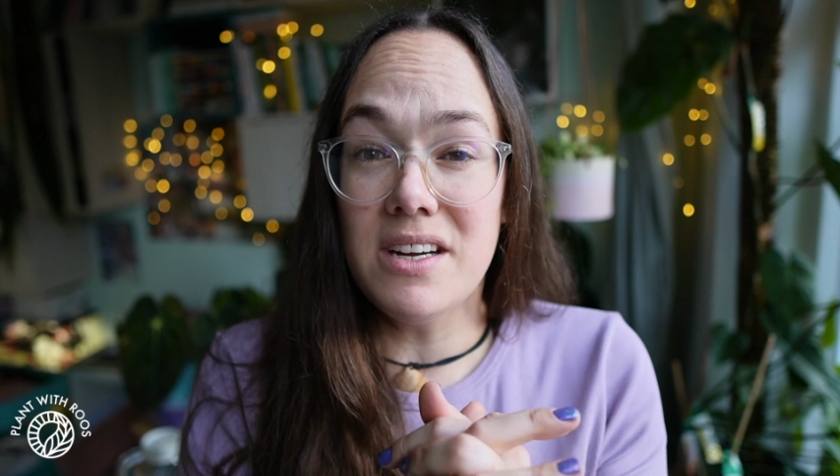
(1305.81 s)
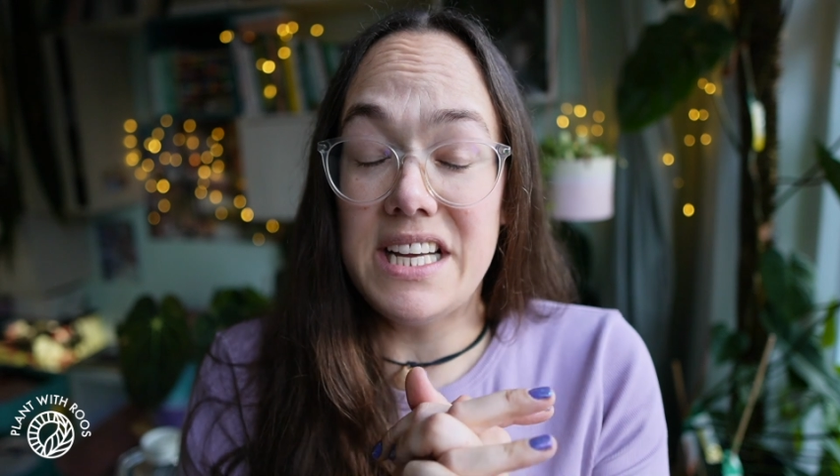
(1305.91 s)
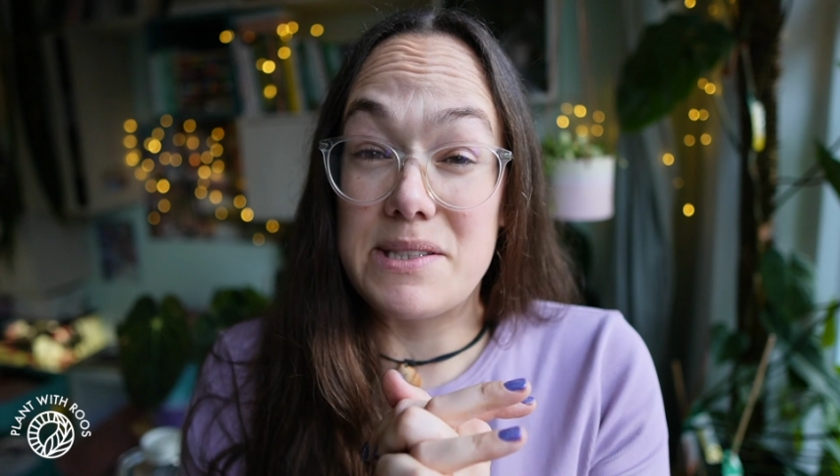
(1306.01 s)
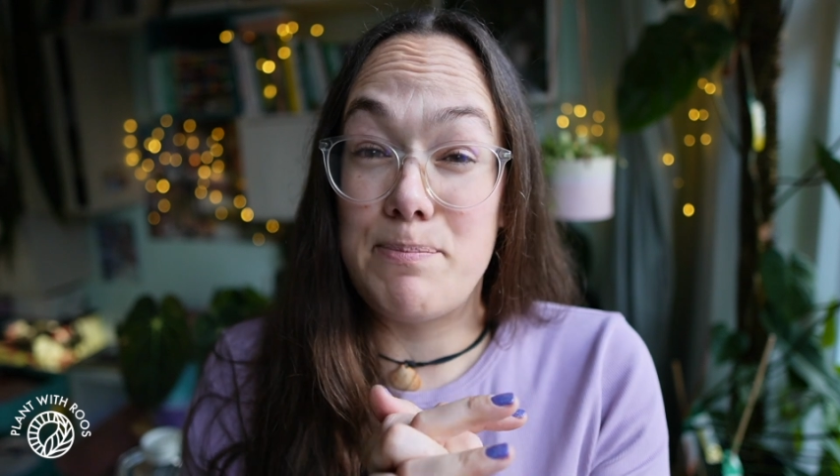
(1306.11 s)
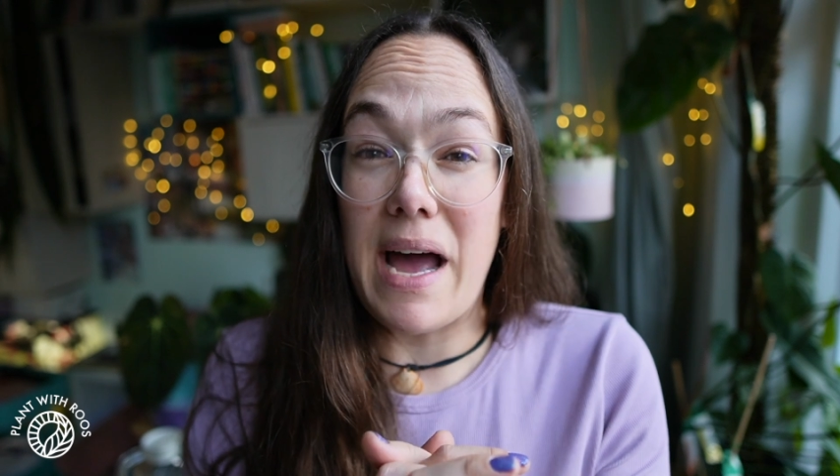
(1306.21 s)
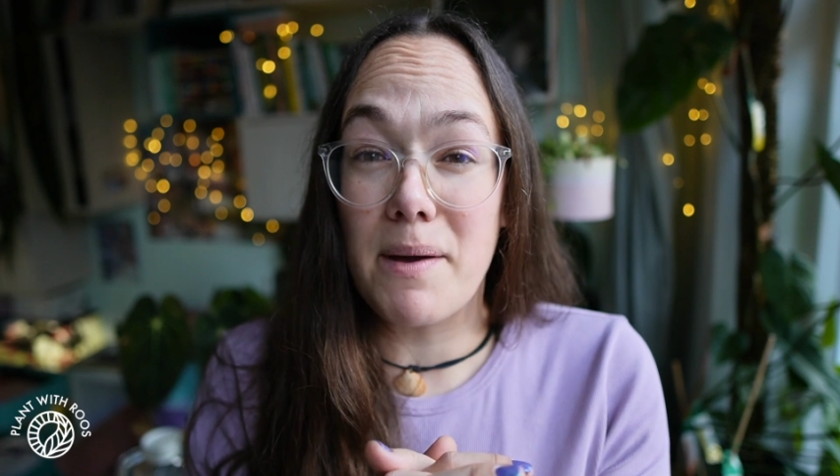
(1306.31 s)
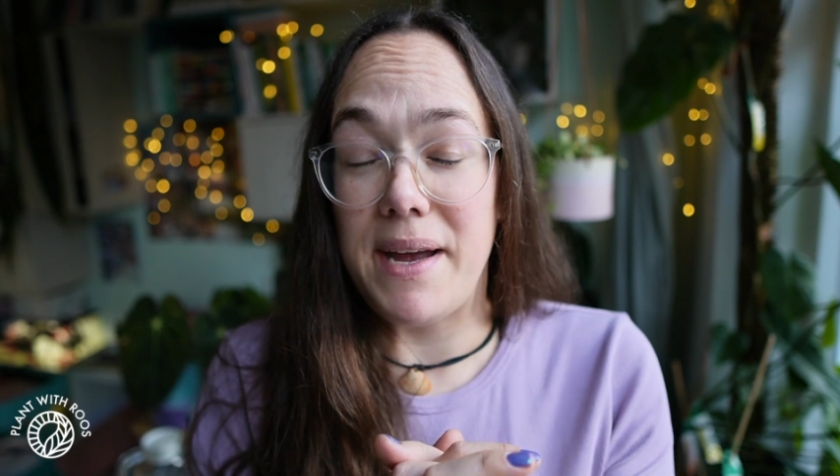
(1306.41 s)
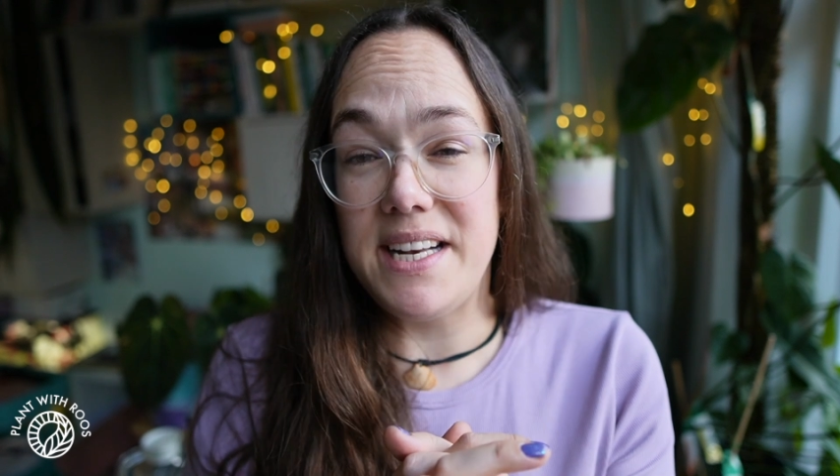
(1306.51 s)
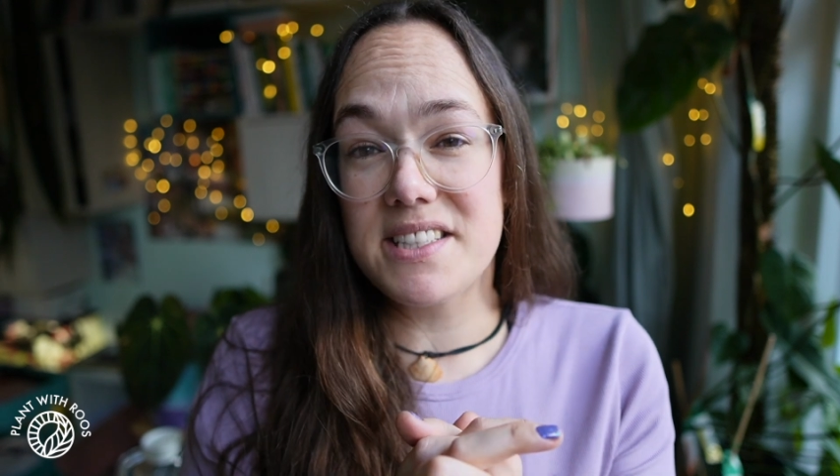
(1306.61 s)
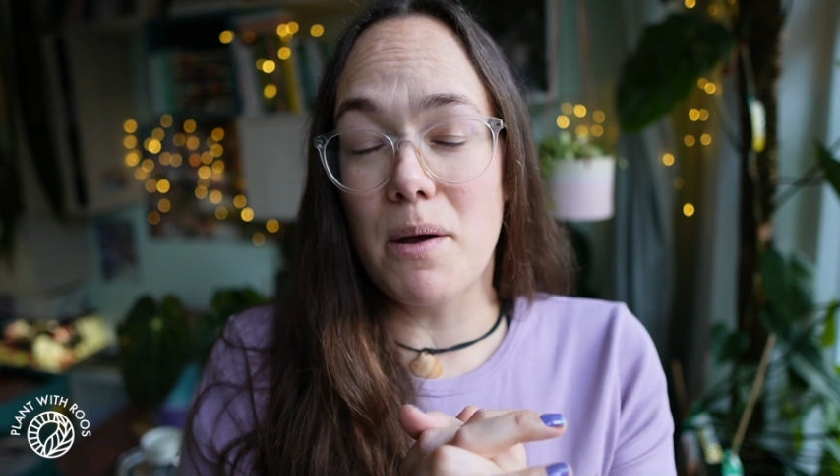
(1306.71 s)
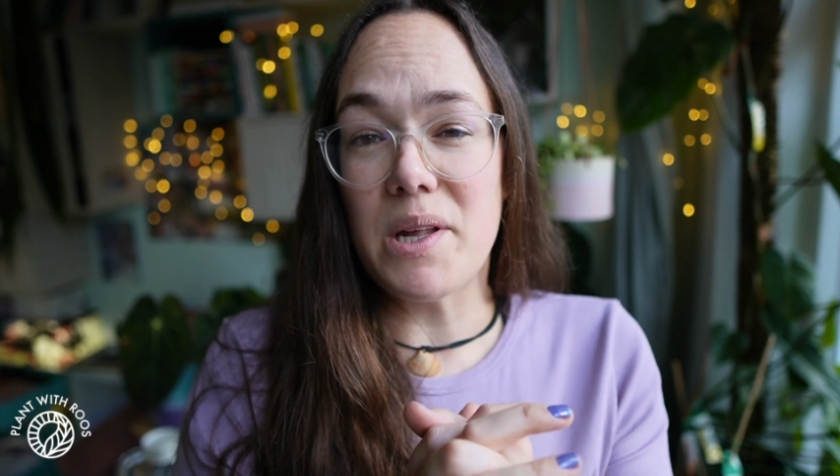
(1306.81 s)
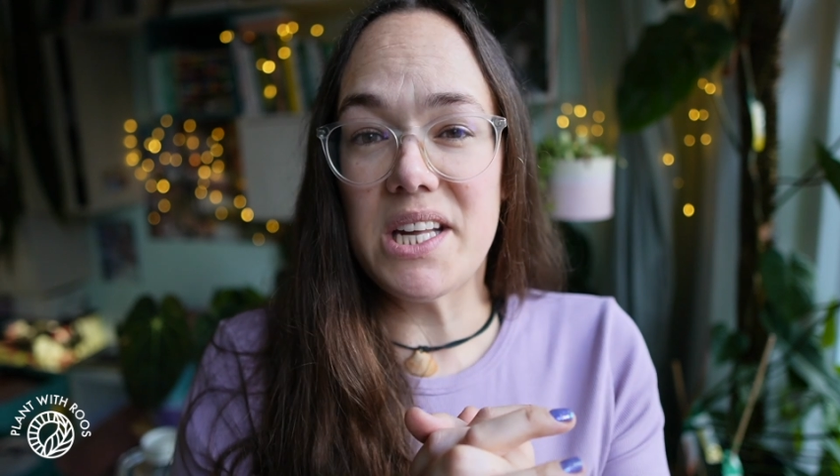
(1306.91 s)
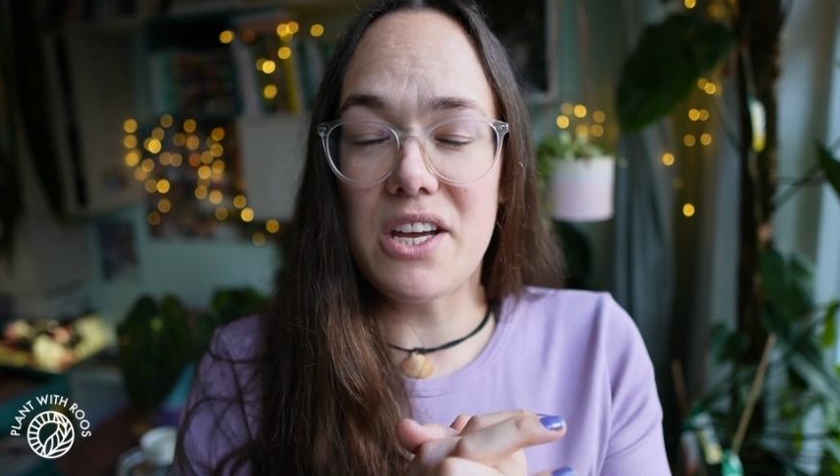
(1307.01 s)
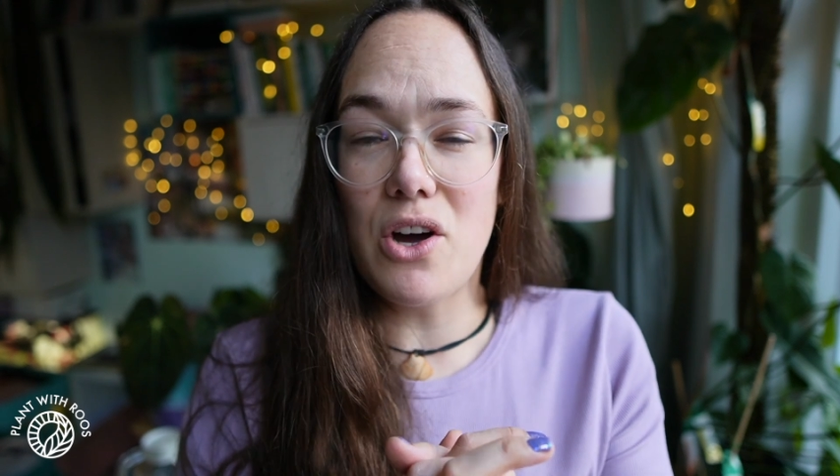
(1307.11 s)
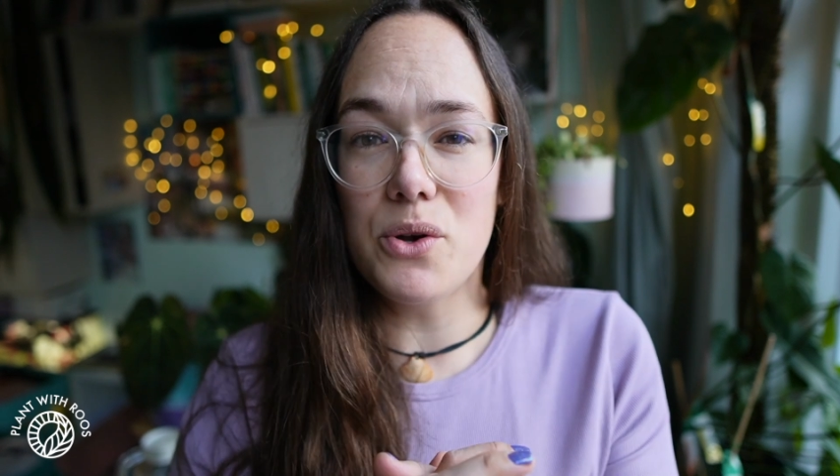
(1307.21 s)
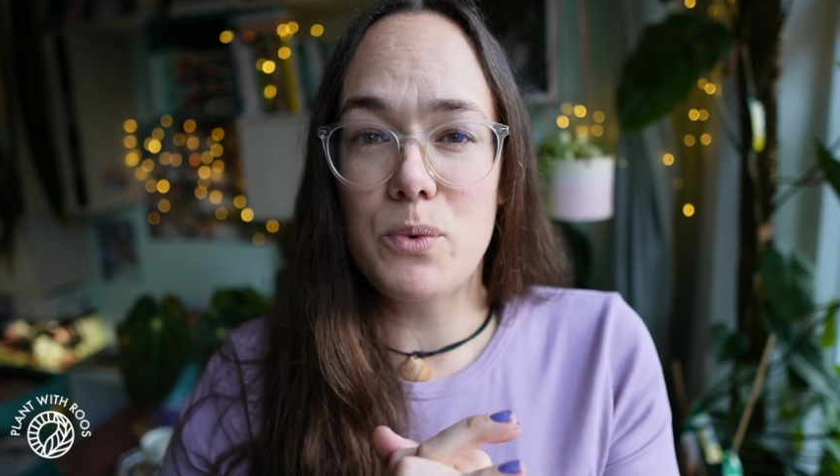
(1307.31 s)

His back pain is completely gone,